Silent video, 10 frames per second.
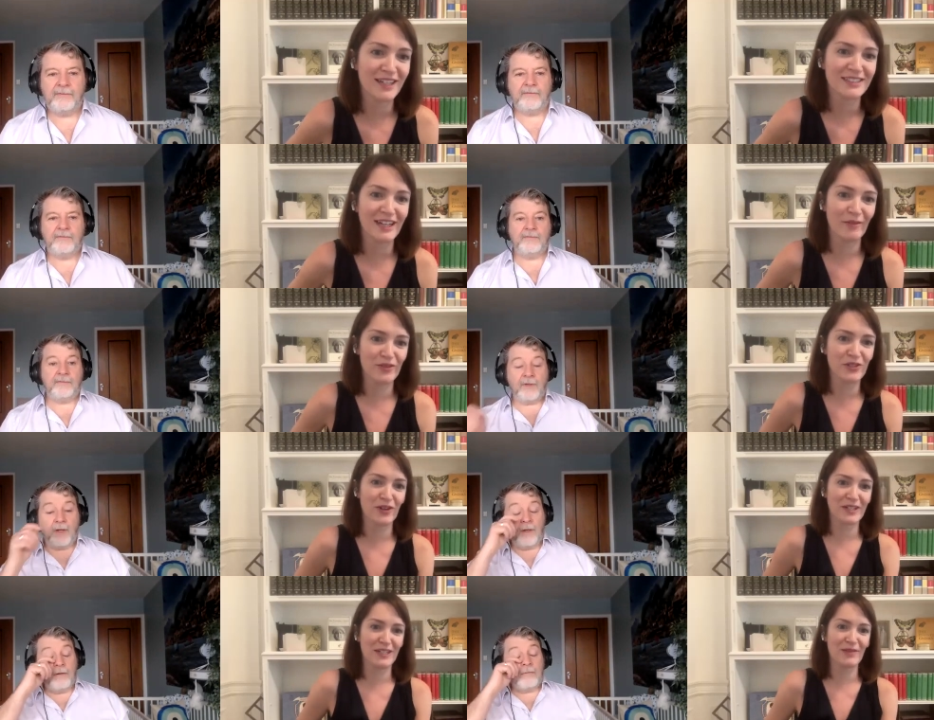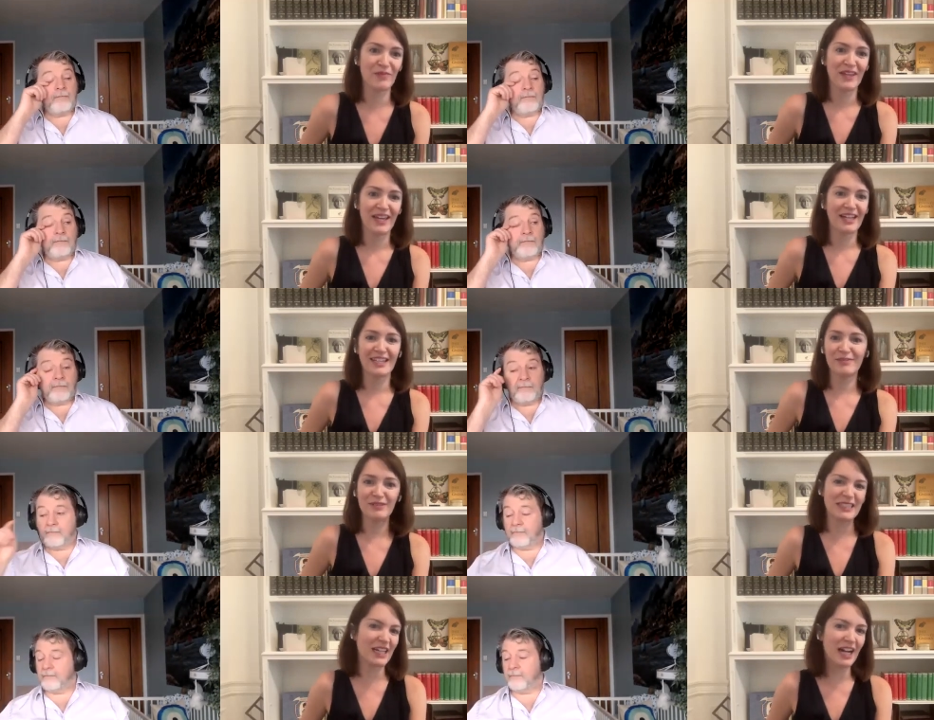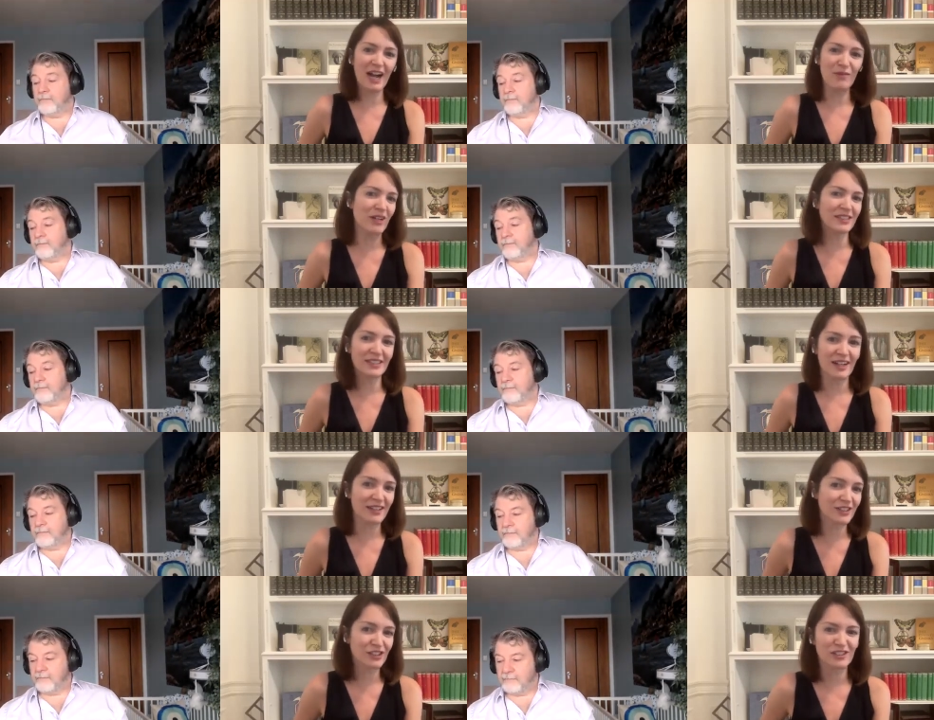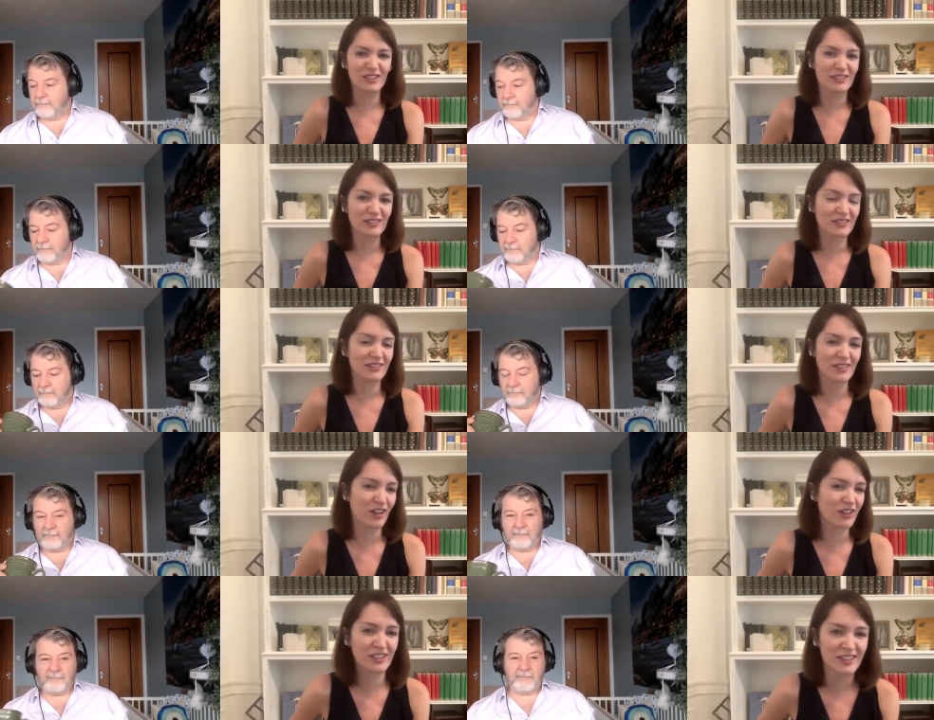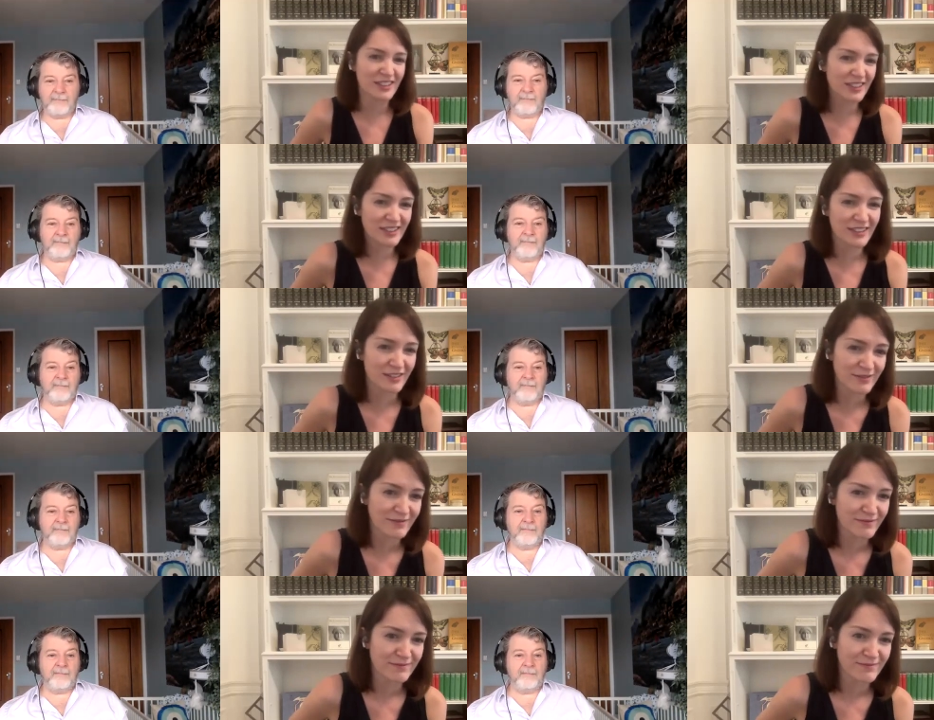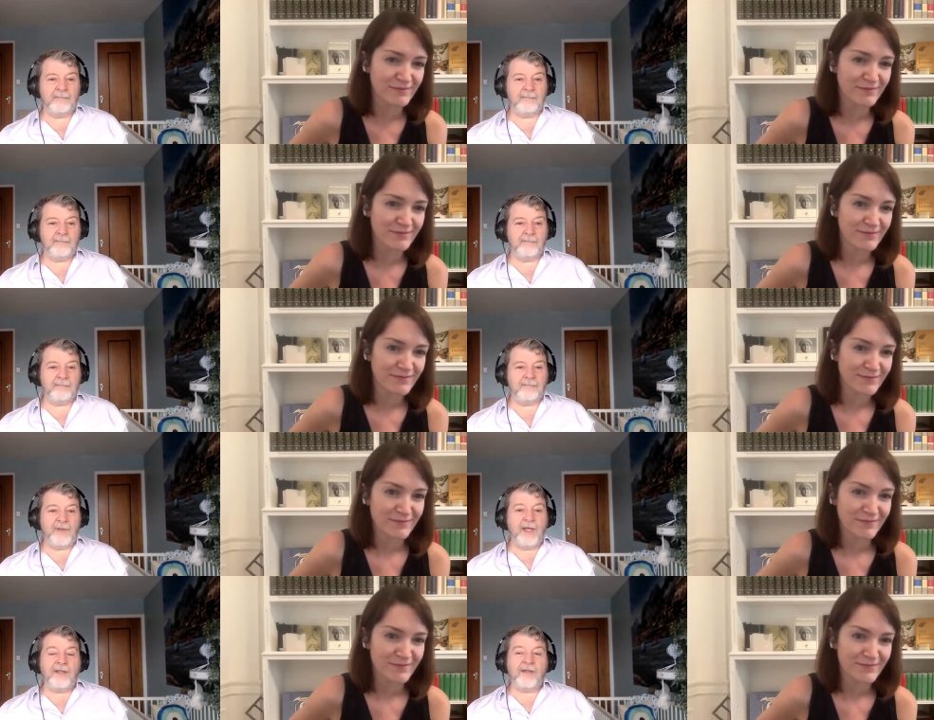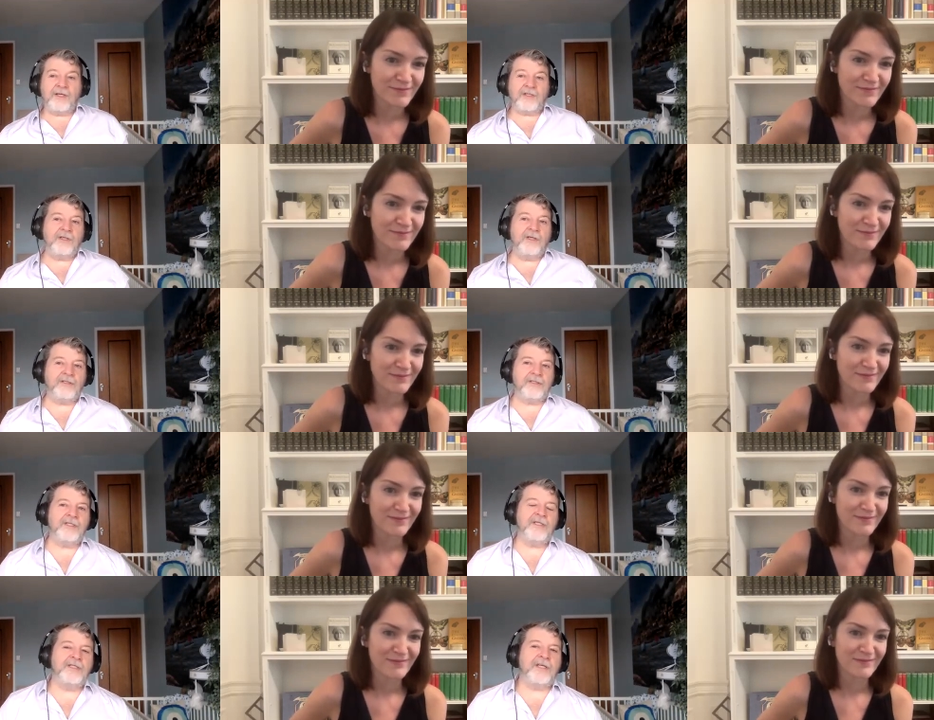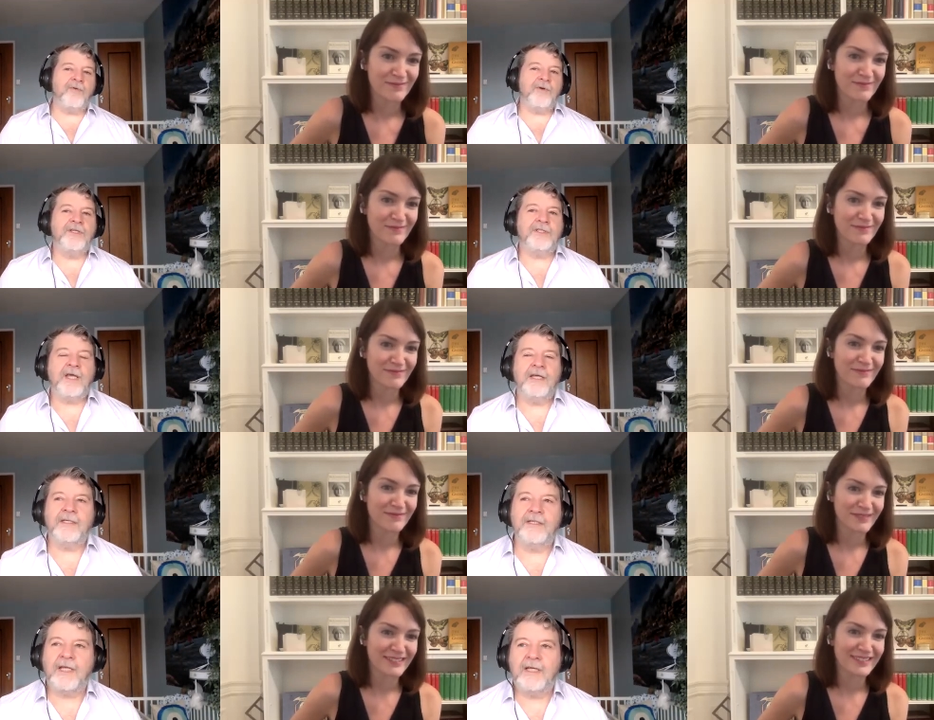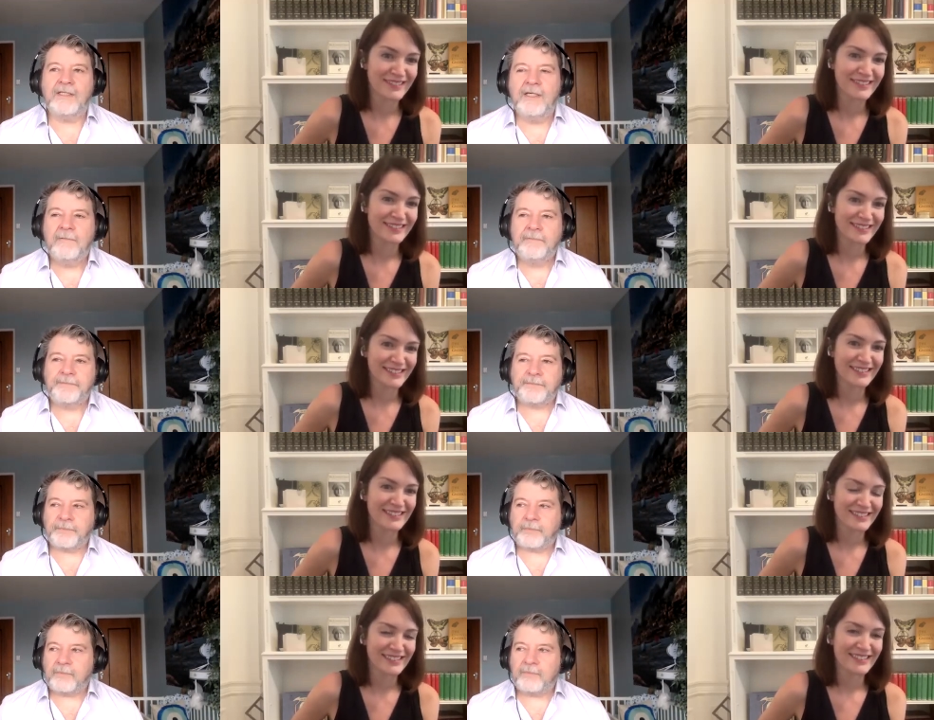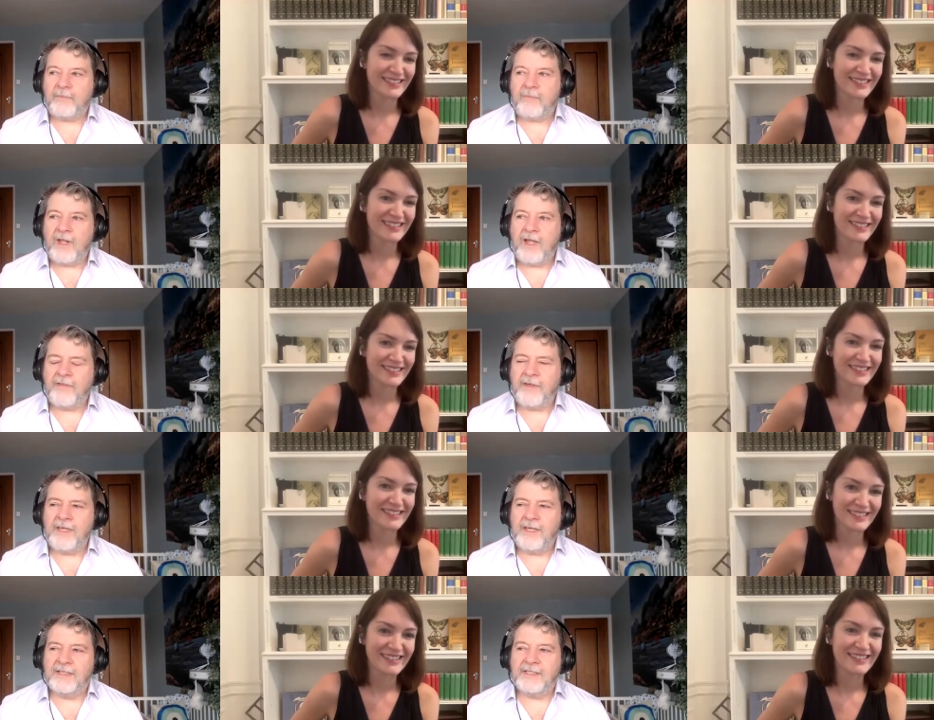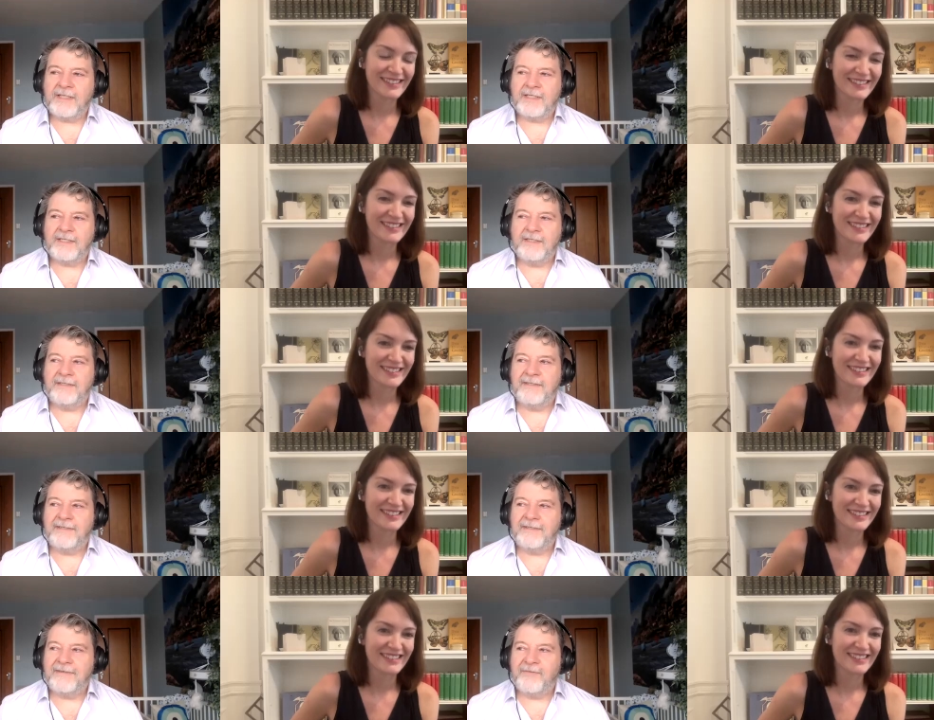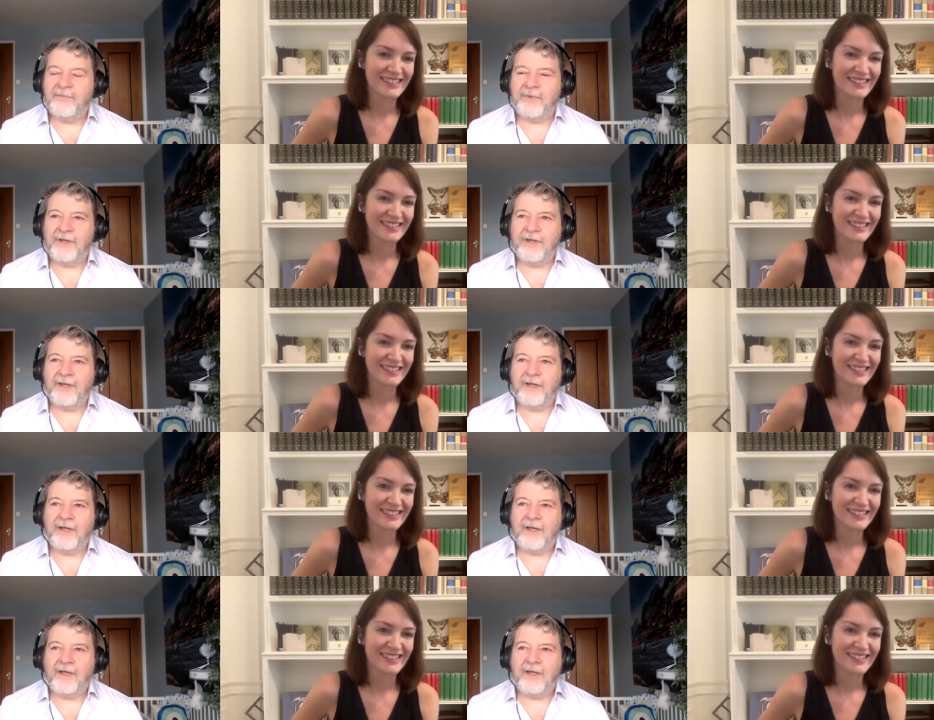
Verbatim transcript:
Speaker 1: last I was talking yeah. to him and he was like, I'm not entirely sure Socrates existed.
Speaker 2: That's he did he is that what he said? He said, I think he existed, but